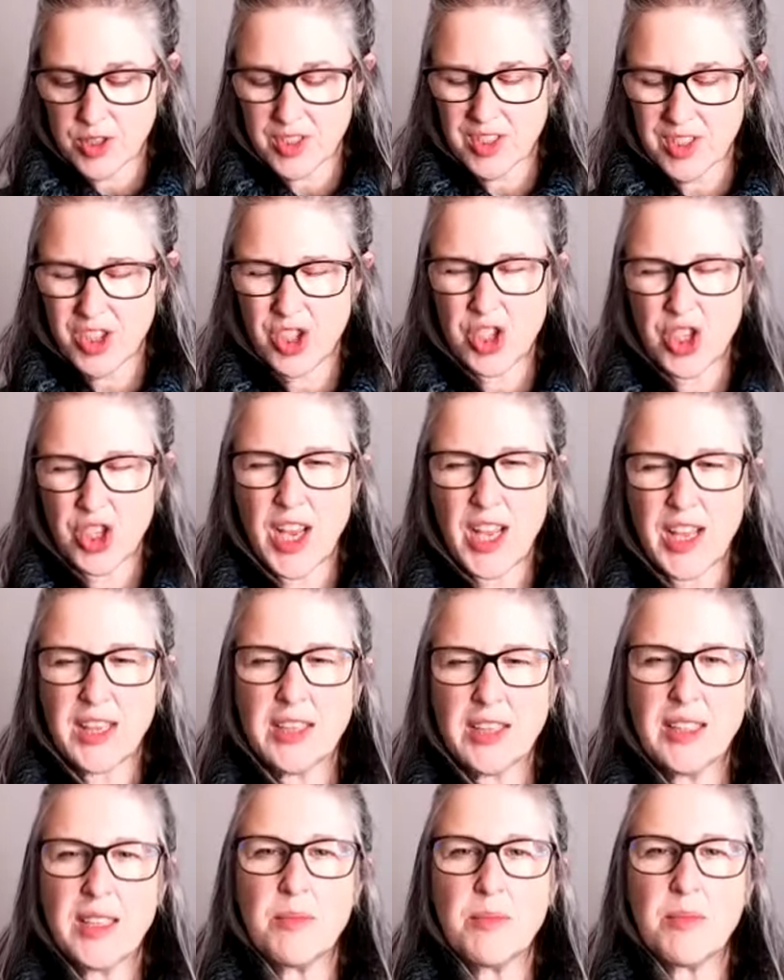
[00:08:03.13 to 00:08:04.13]

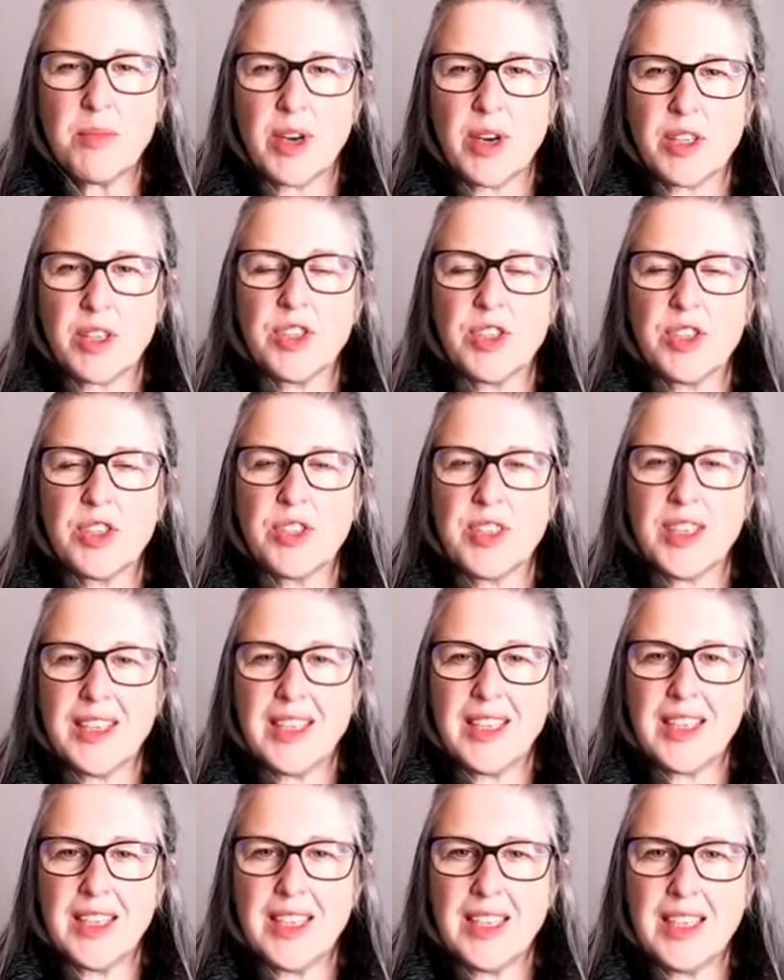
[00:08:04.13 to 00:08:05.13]
gently pressures and
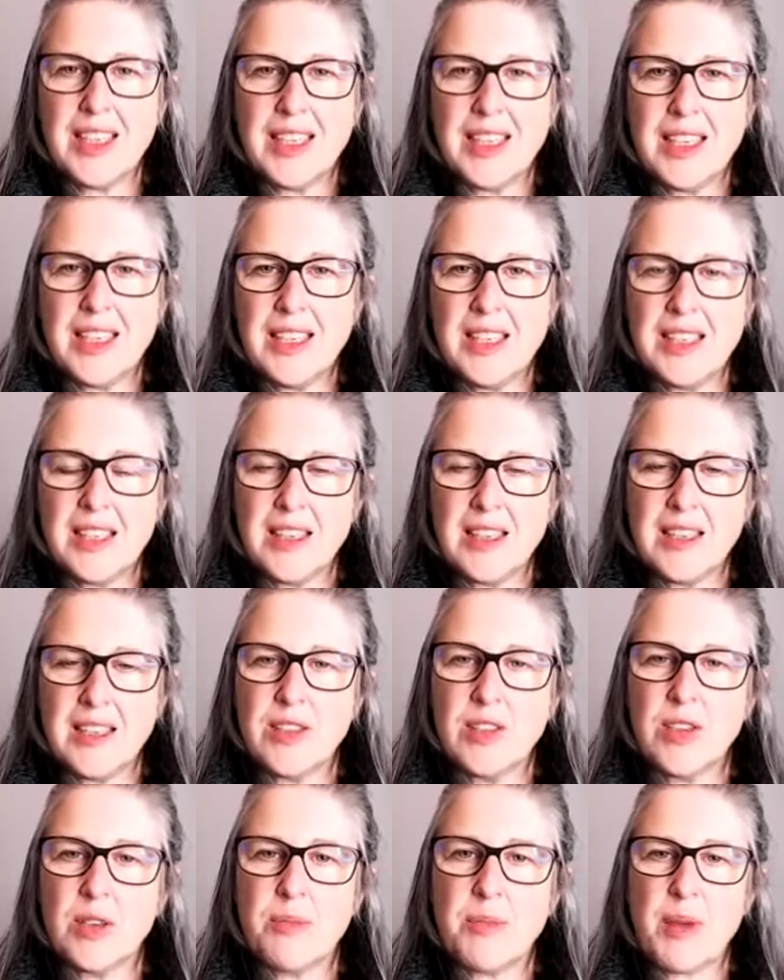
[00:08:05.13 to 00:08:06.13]
eases
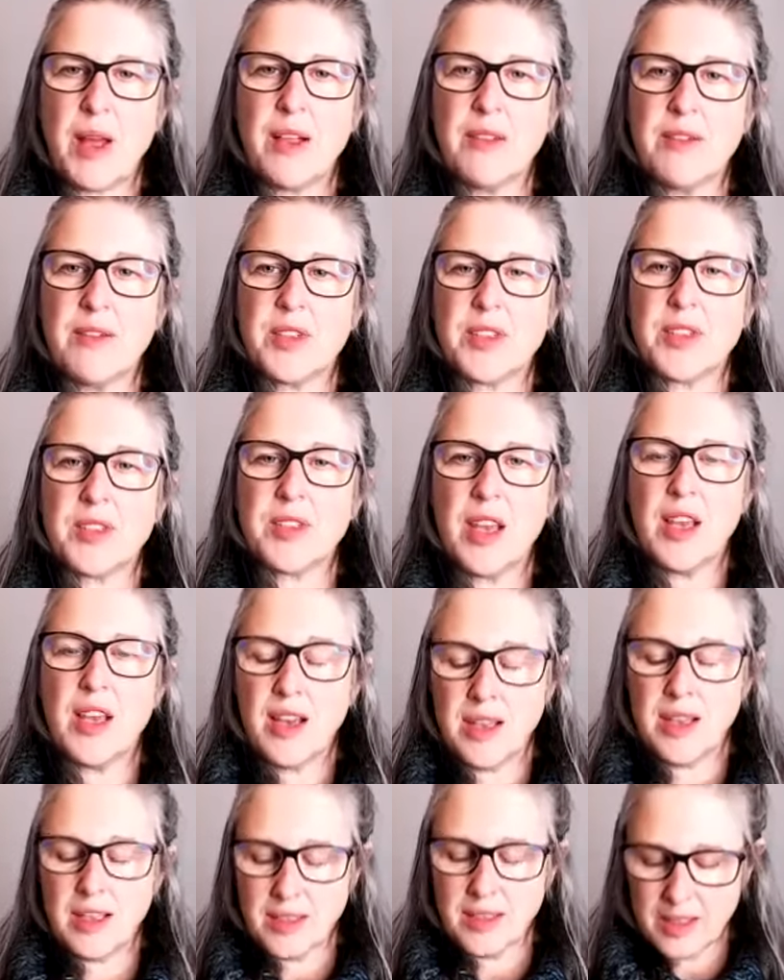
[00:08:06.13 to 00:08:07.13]
your pelvis
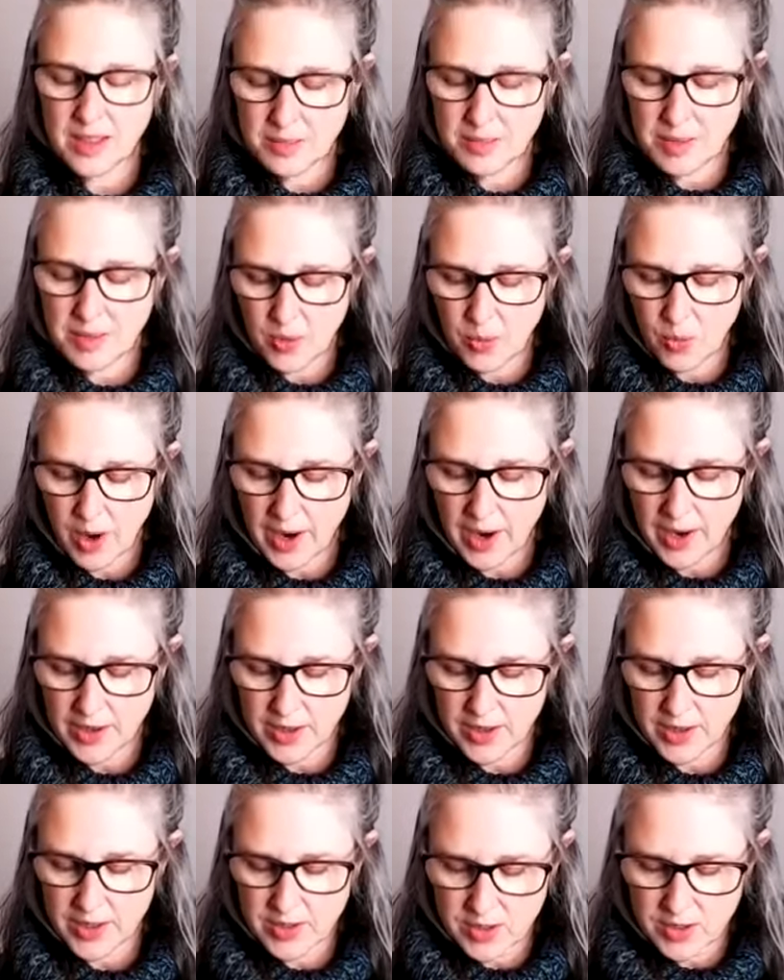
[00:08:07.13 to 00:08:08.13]
a little bit
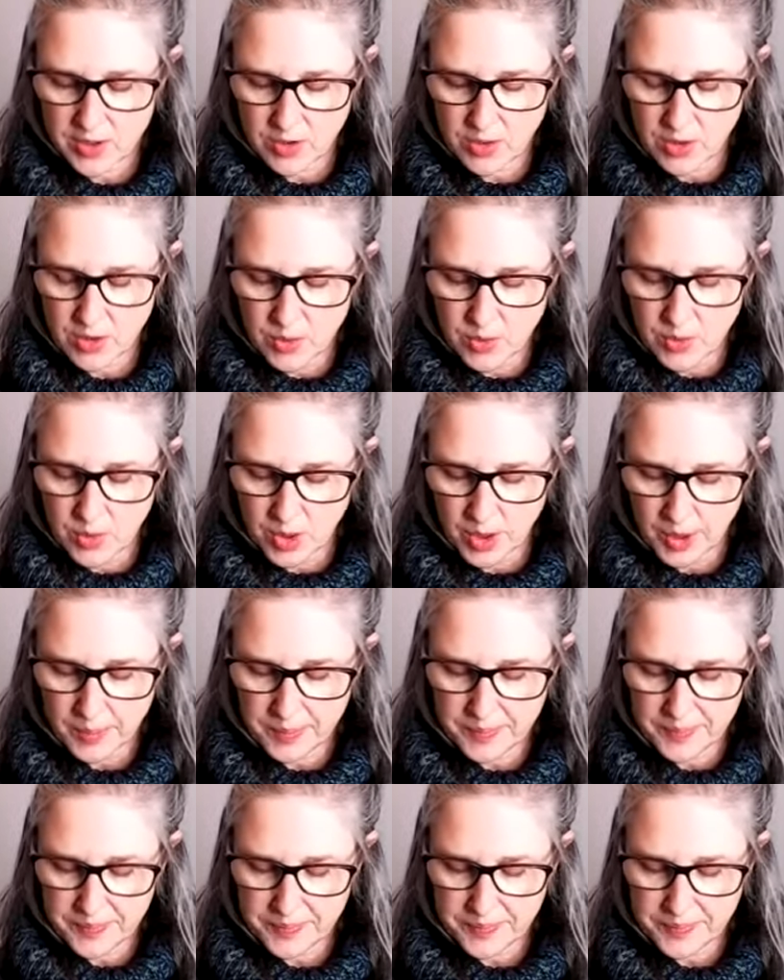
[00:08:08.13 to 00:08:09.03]
wider, as though you were